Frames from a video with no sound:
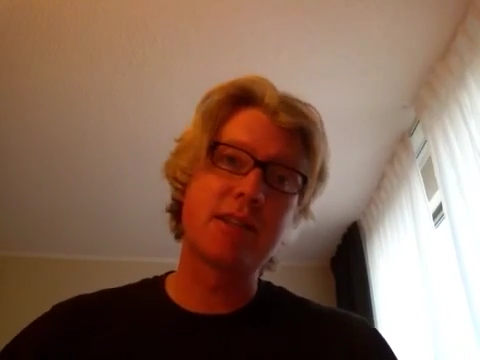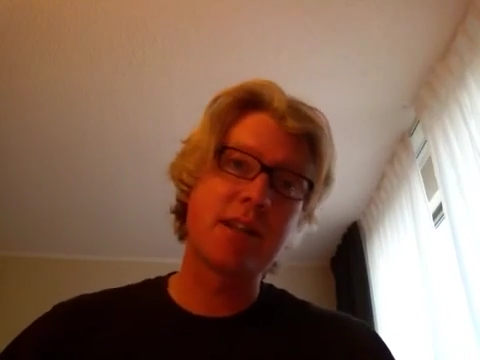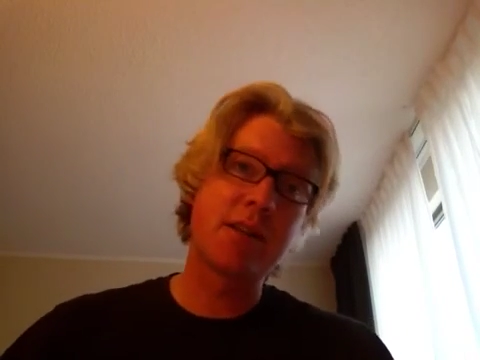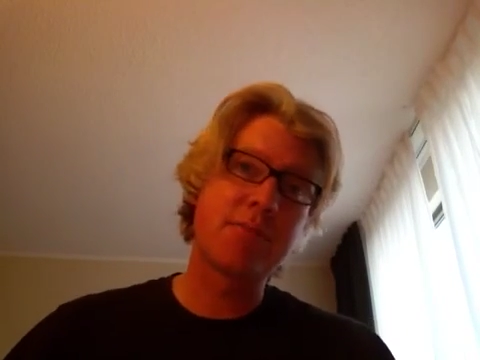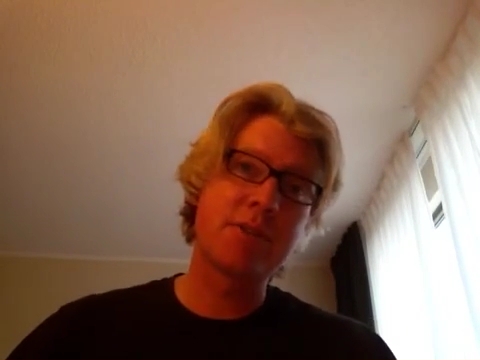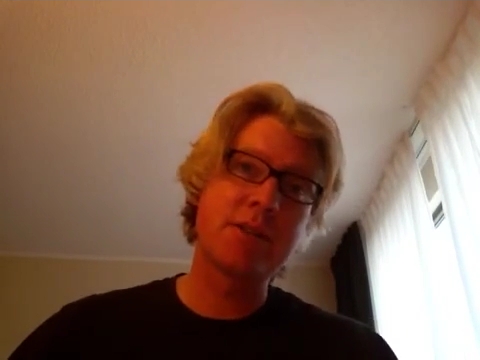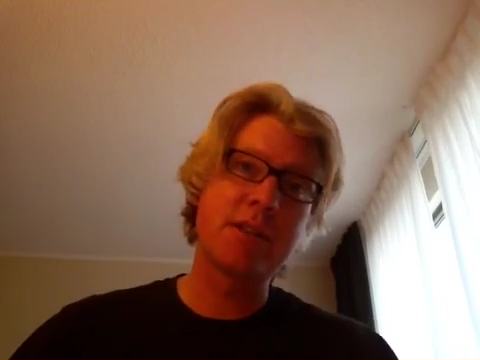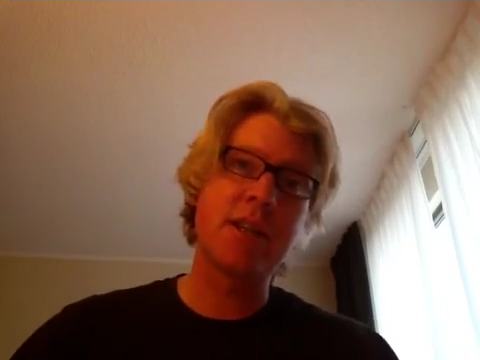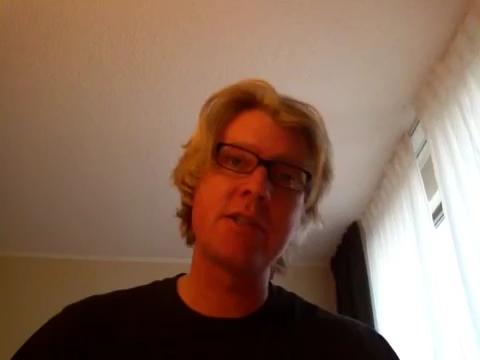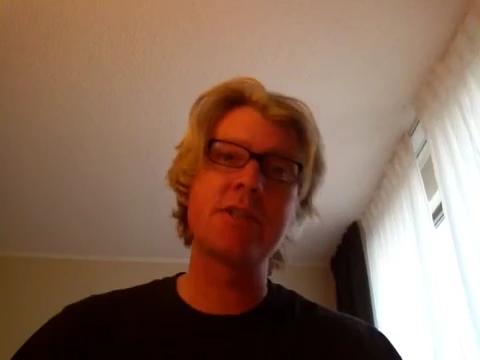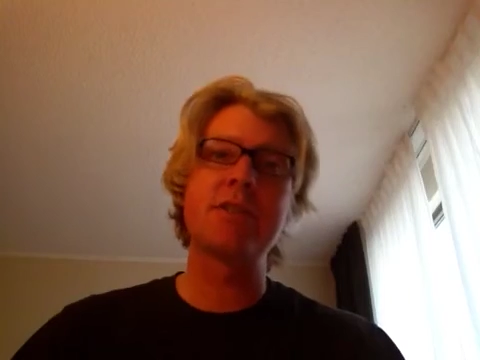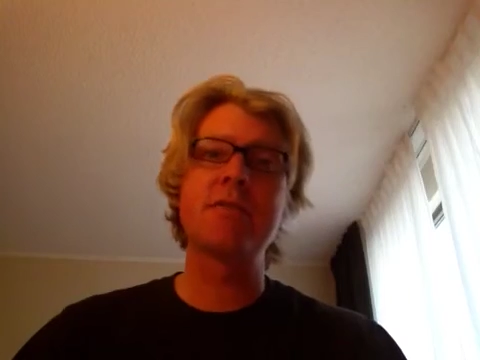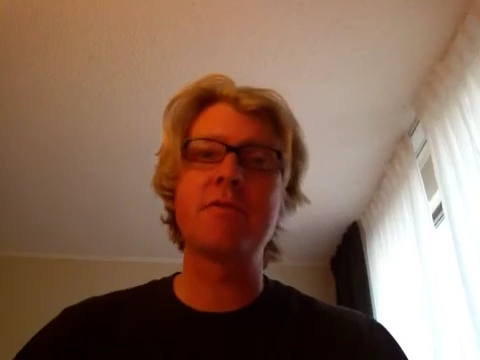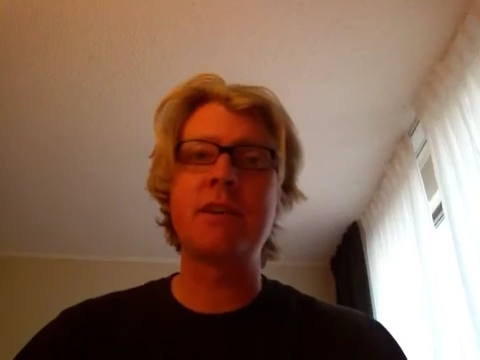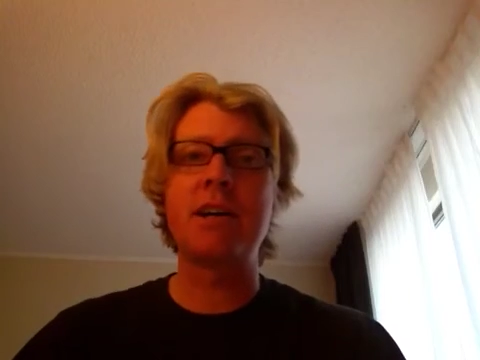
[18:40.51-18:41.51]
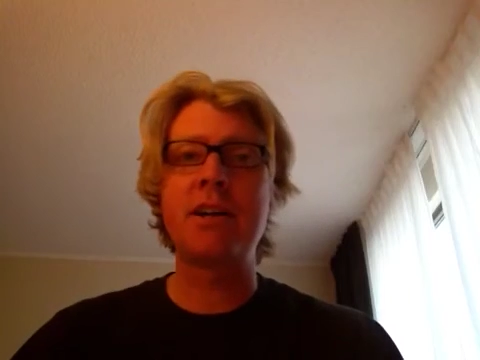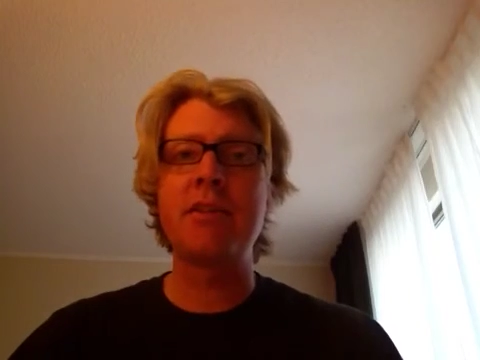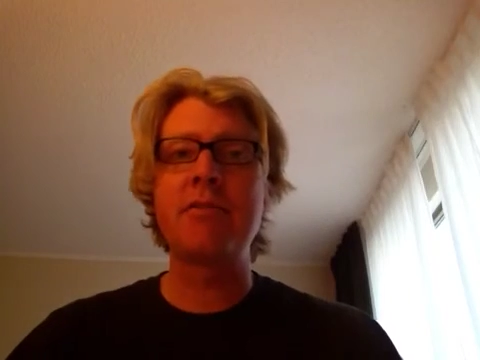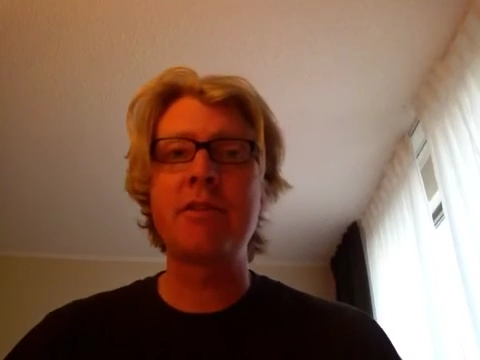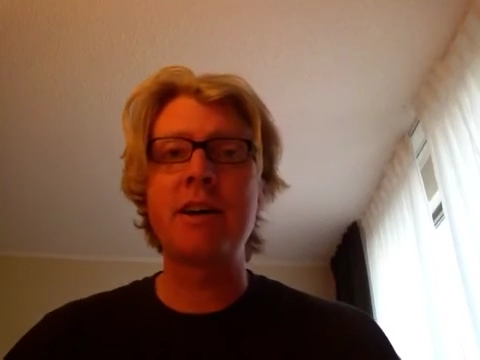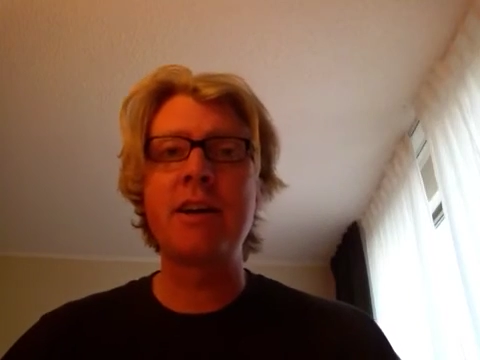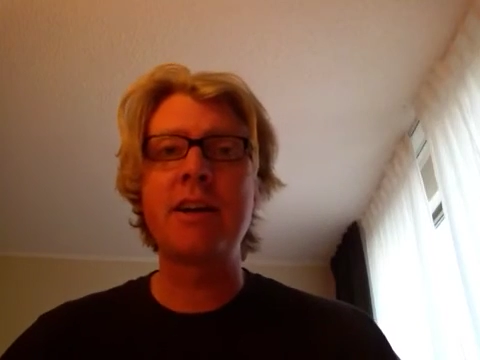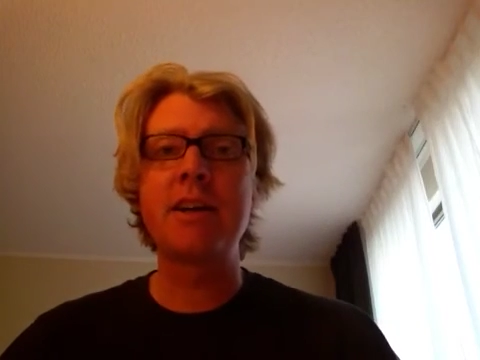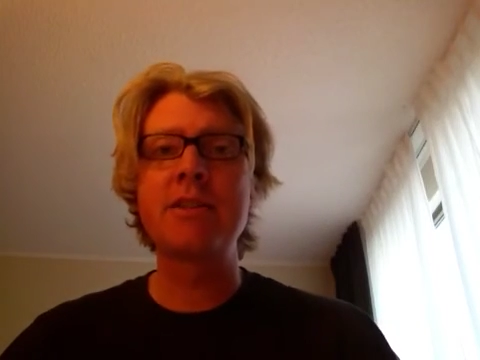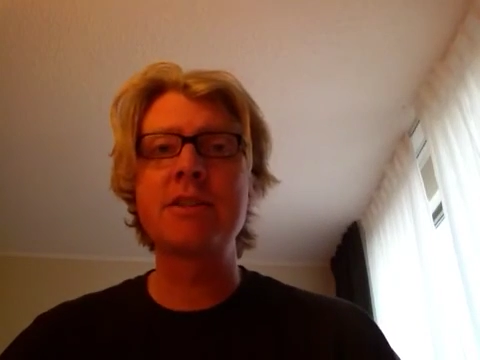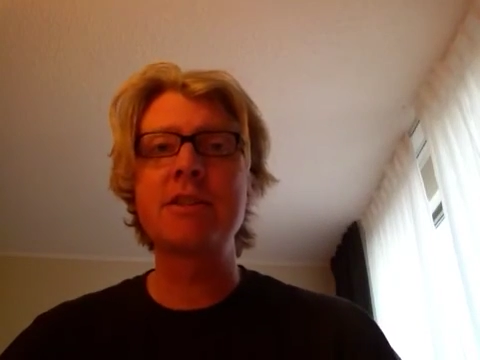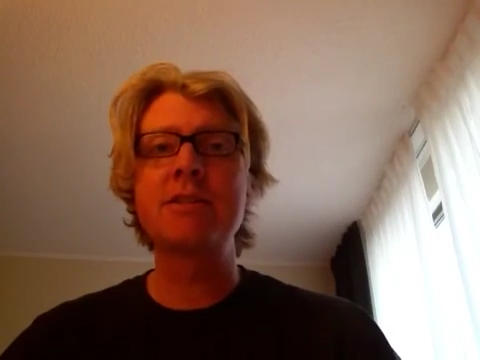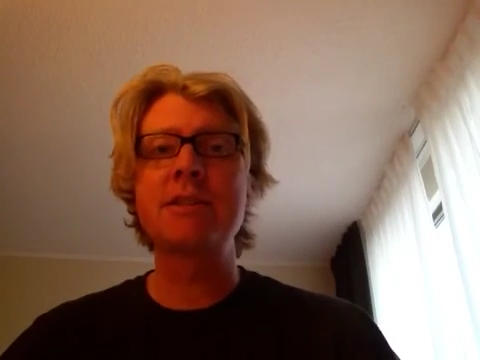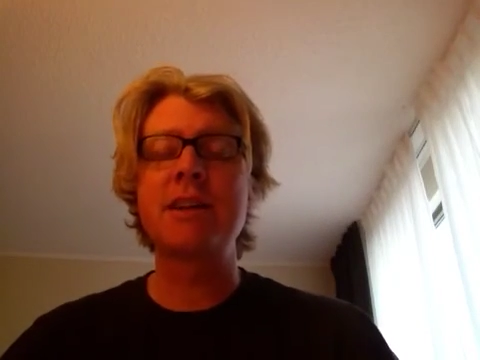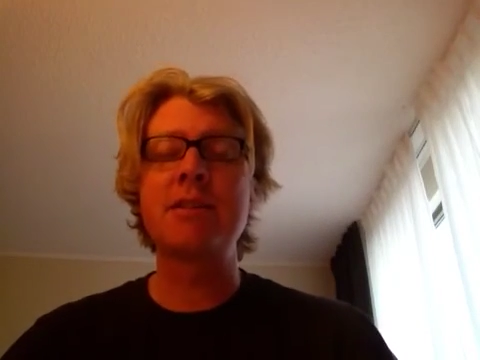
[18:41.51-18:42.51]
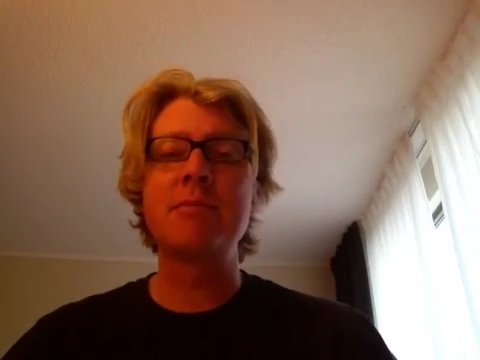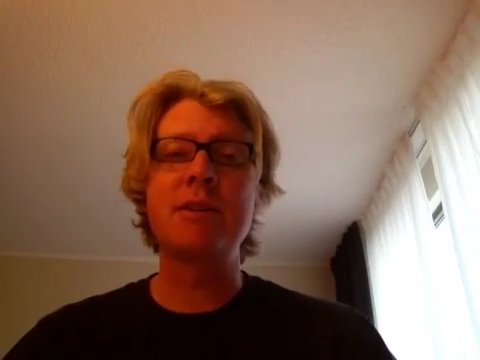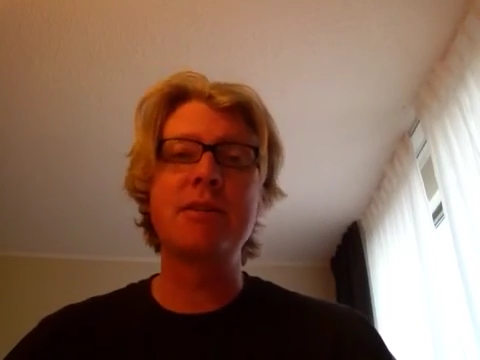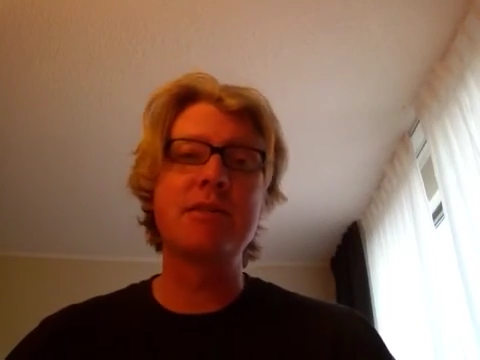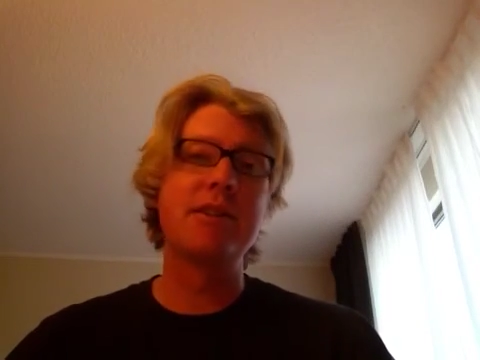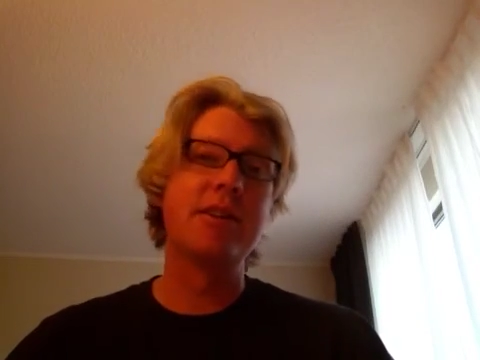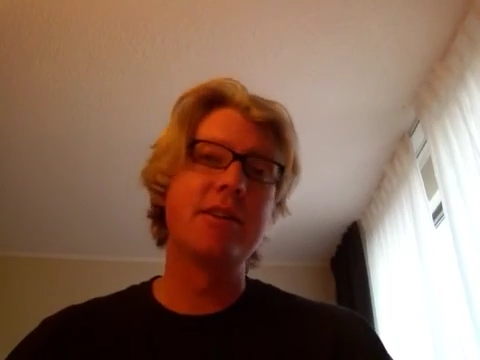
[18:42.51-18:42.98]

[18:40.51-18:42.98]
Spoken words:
Take possession, file a financing statement.